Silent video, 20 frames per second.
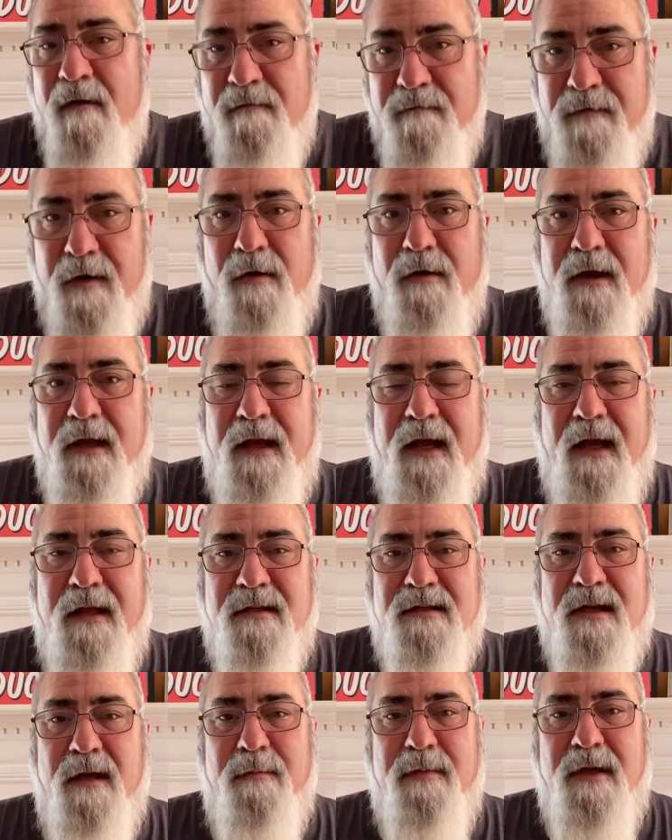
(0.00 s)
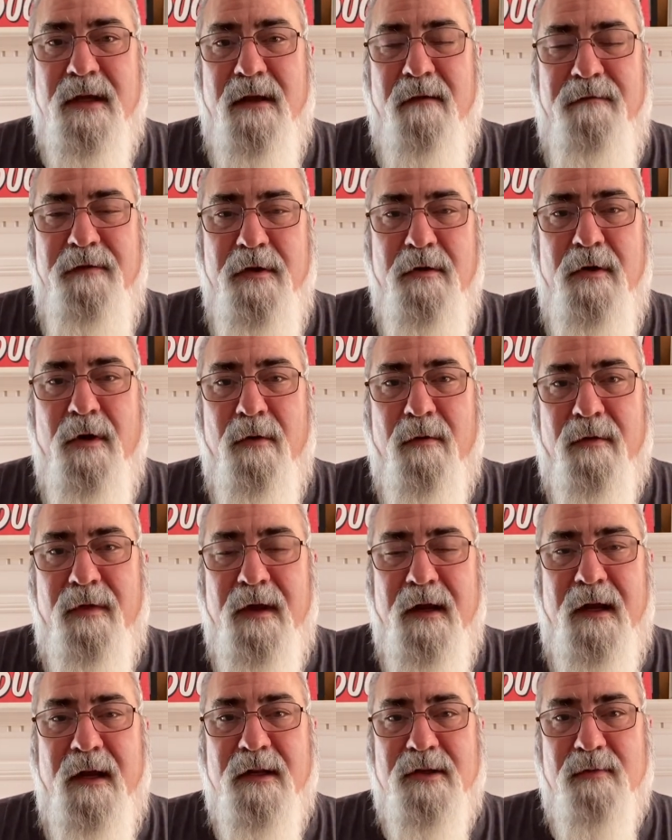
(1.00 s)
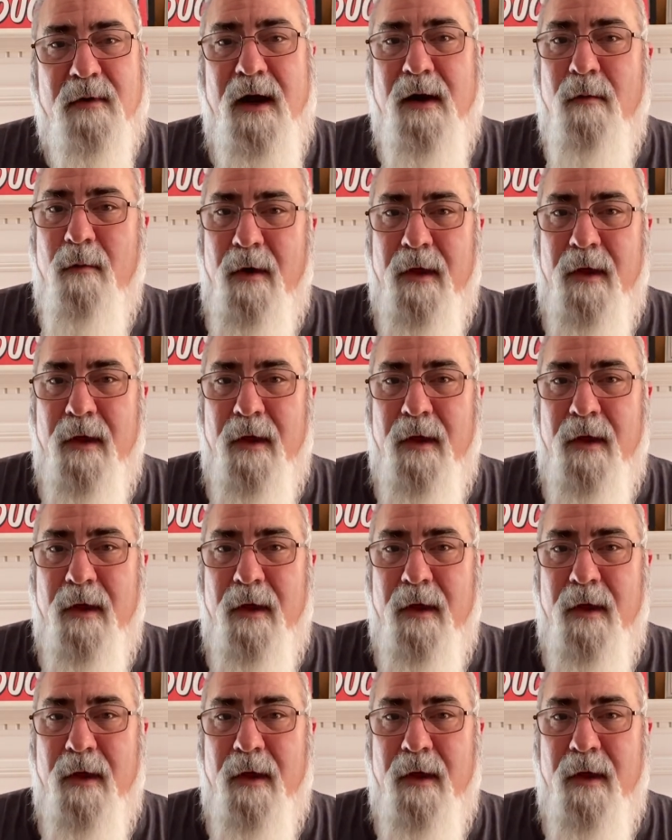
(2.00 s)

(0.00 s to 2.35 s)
Vote against something if you don't think it's right,